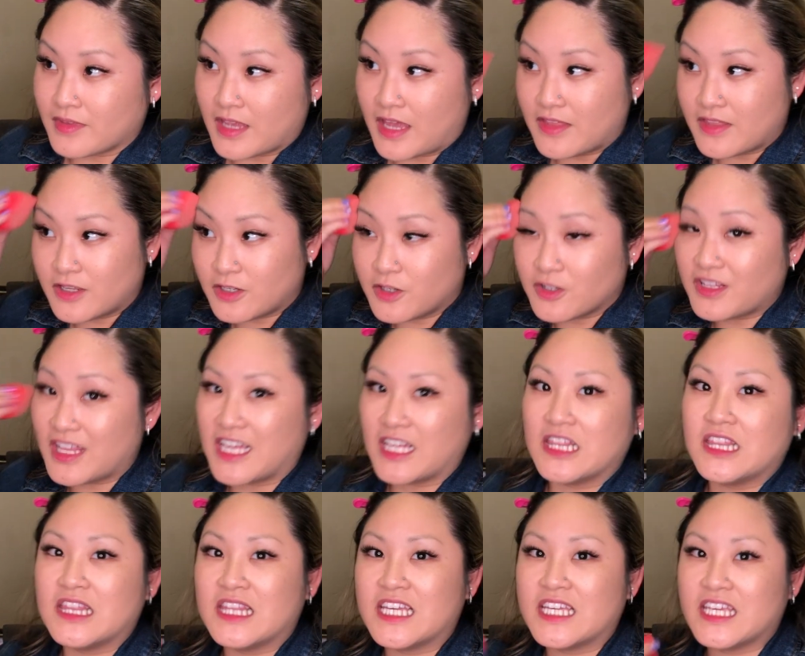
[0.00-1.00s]
And then you're like
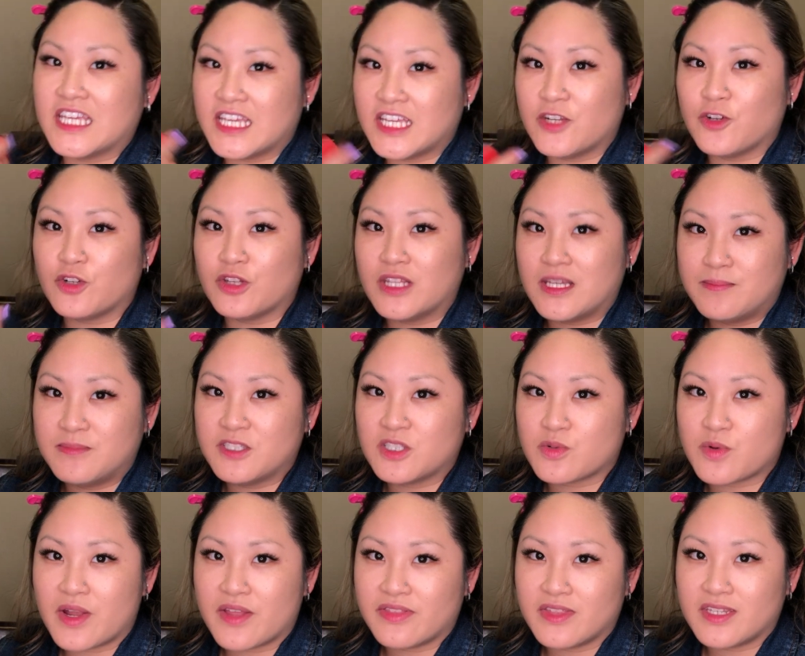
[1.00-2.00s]
licking your lips throughout